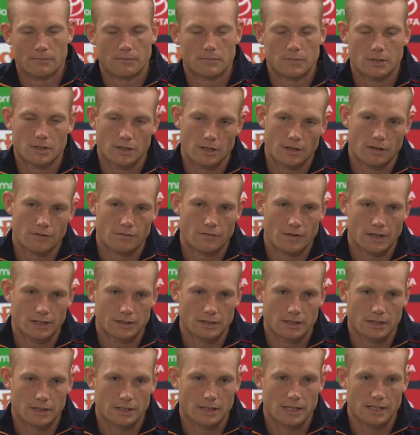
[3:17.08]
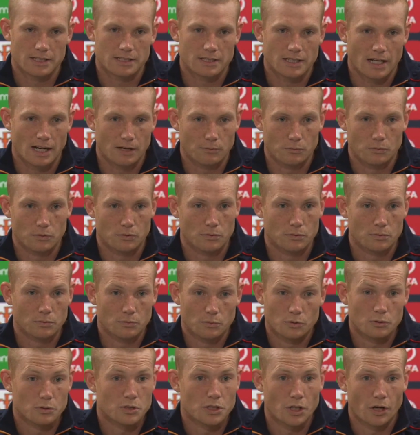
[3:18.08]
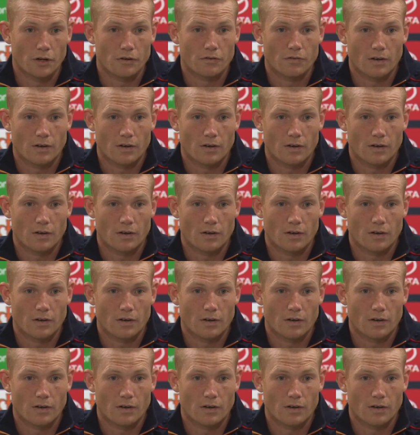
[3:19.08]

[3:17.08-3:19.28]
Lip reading: you know, the fact that yesterday we were so